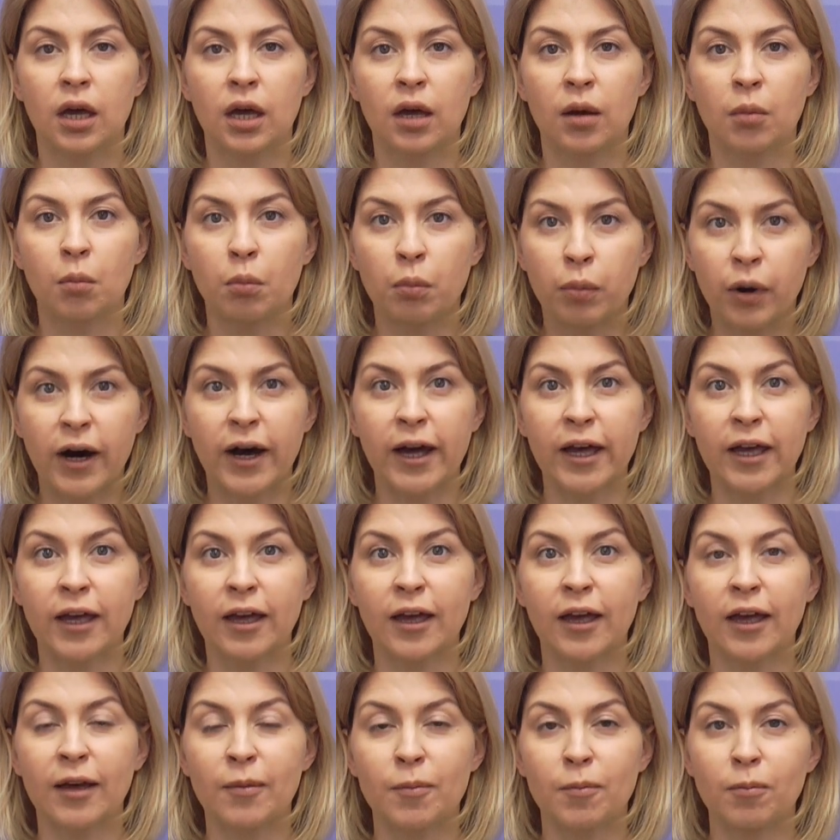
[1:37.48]
by
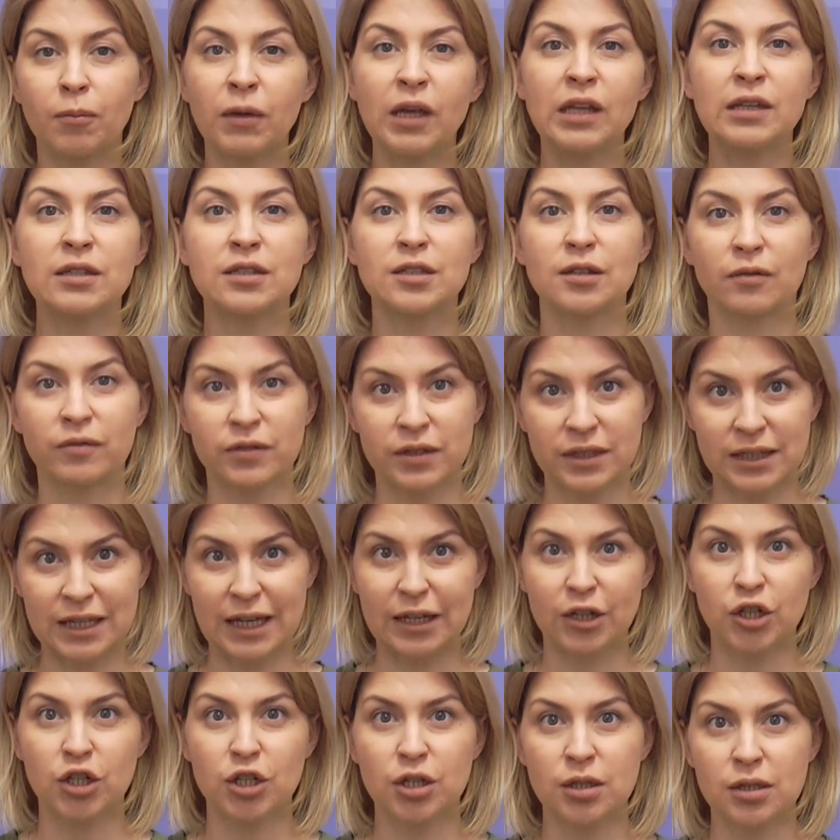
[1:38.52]
means of
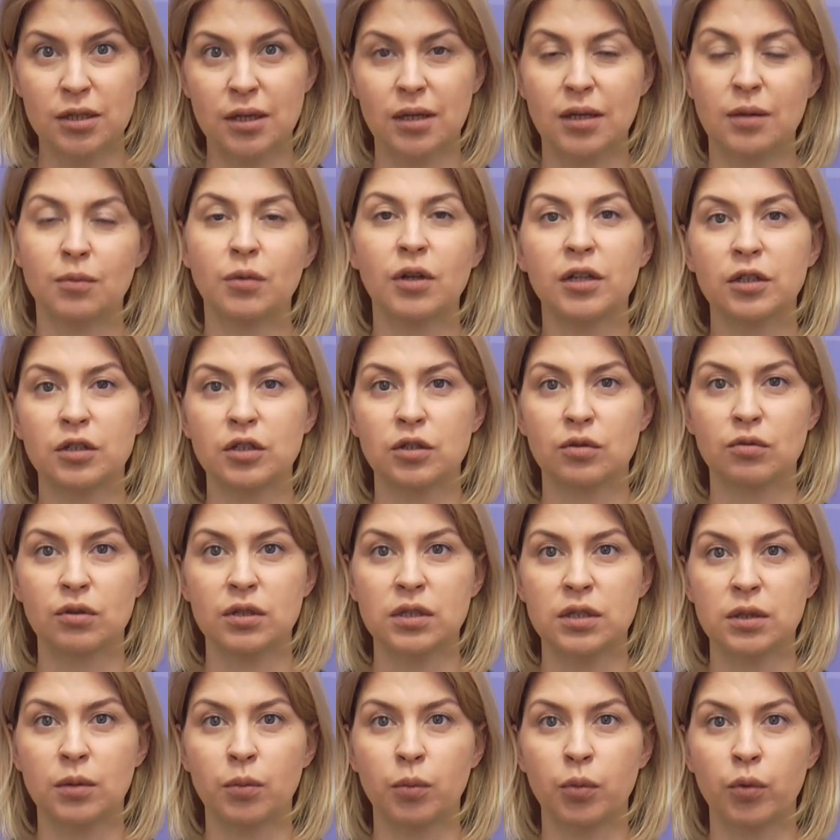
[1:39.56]
sanctions and the military
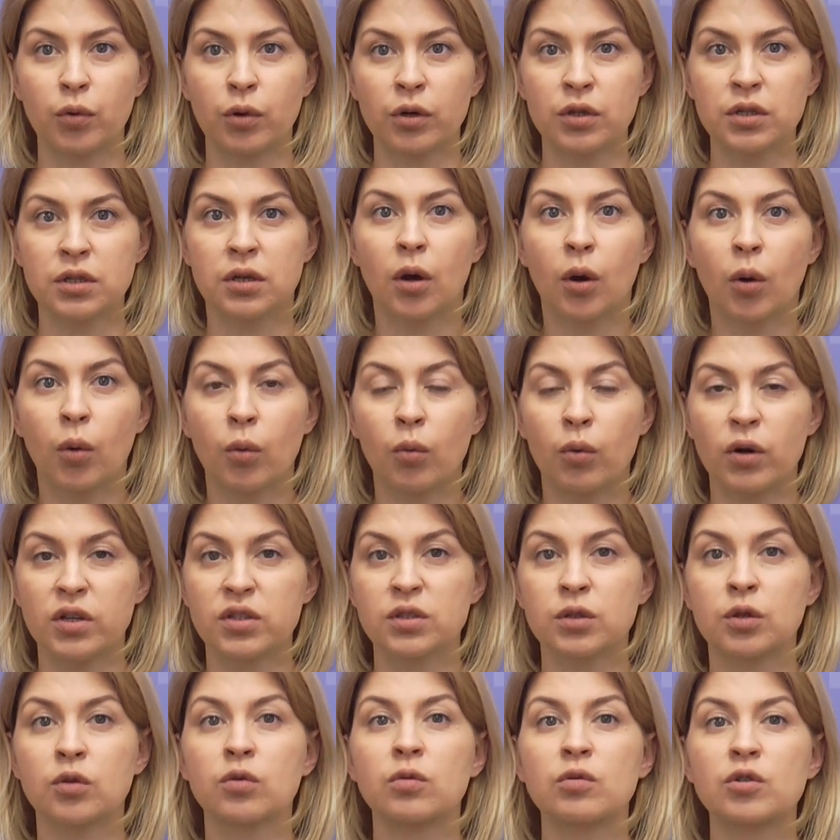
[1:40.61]
support
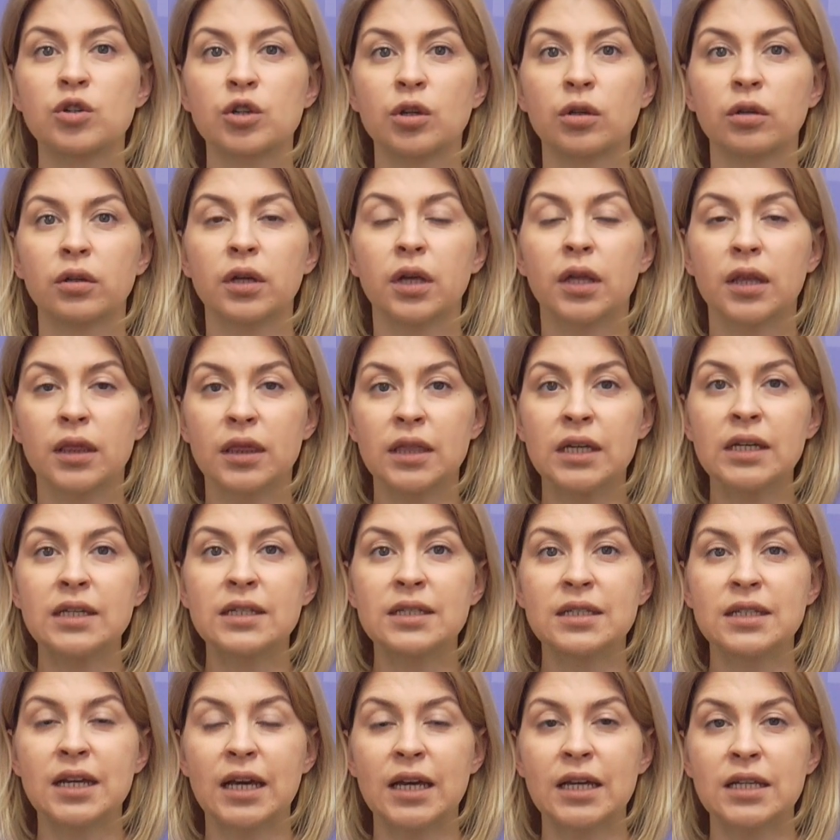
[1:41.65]
was crucial
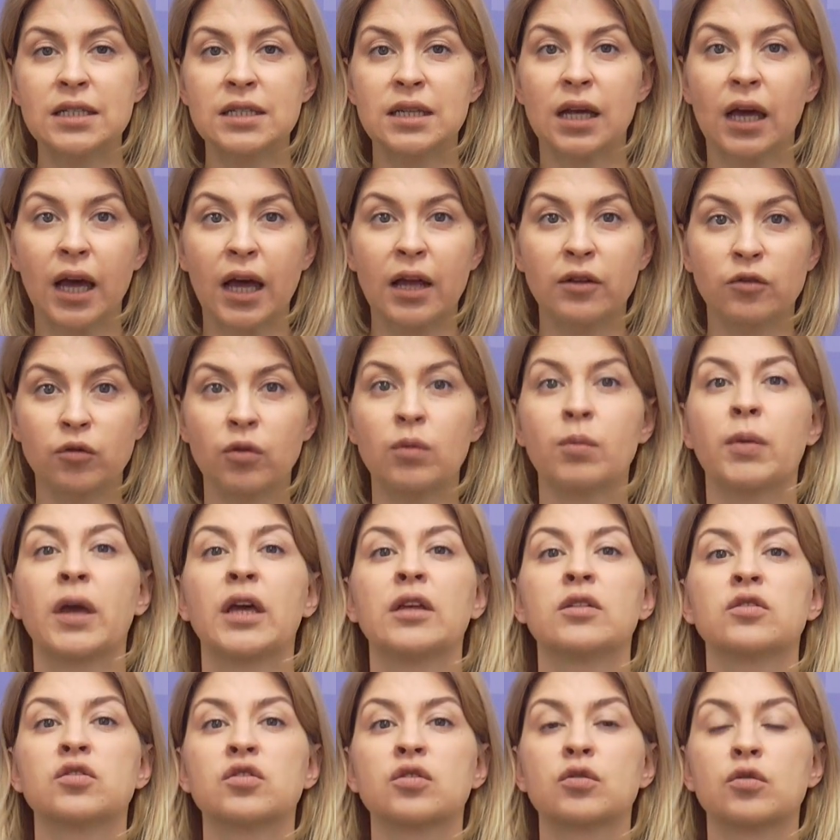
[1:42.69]
these days and
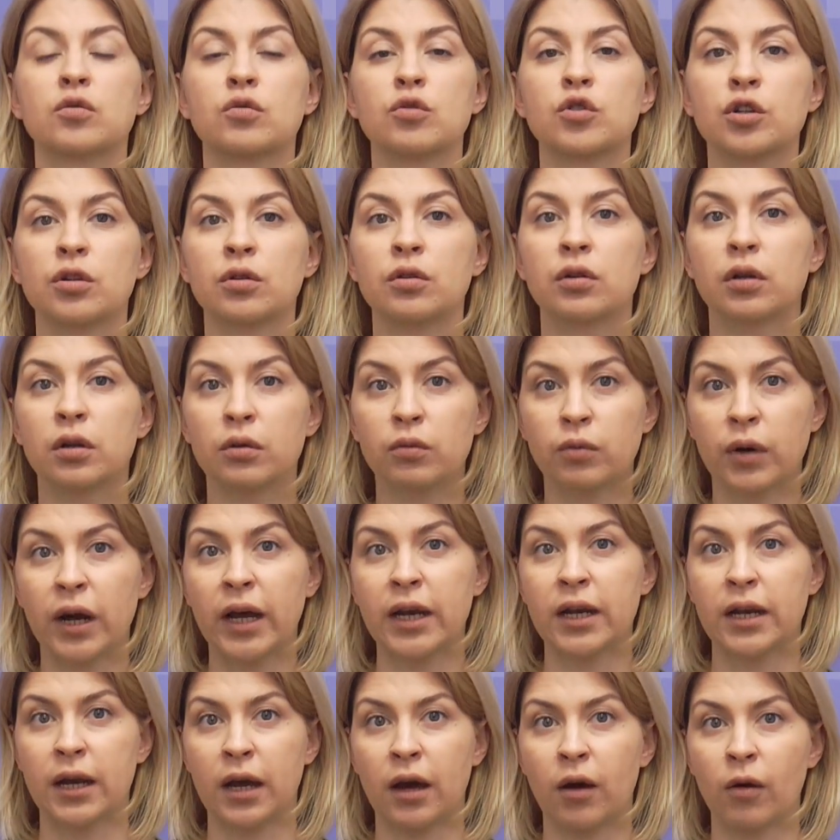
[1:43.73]
remains crucial
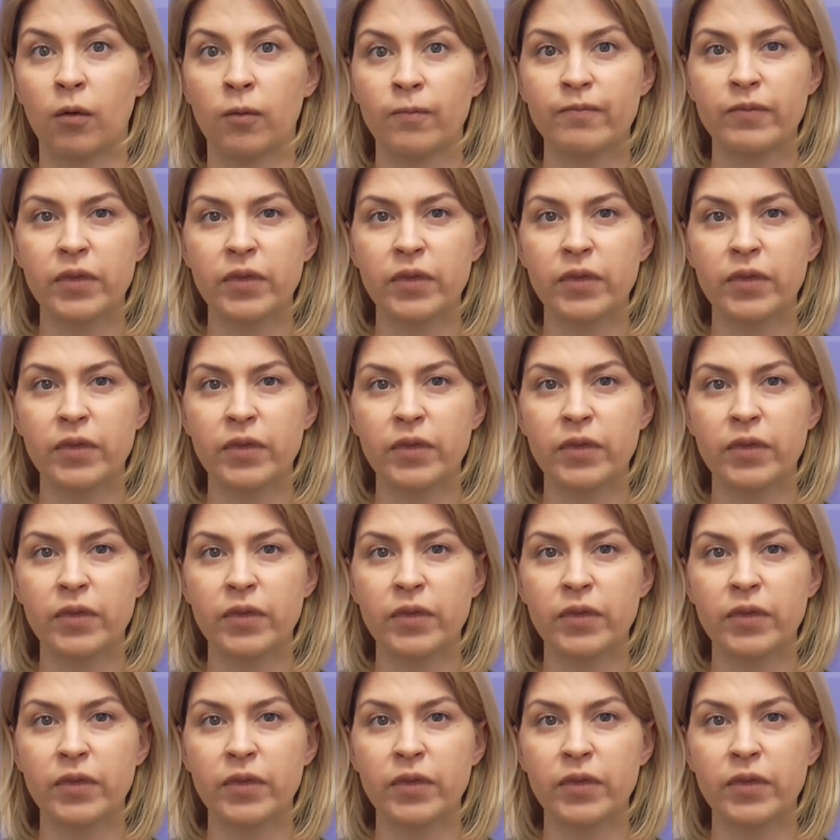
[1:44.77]
right now.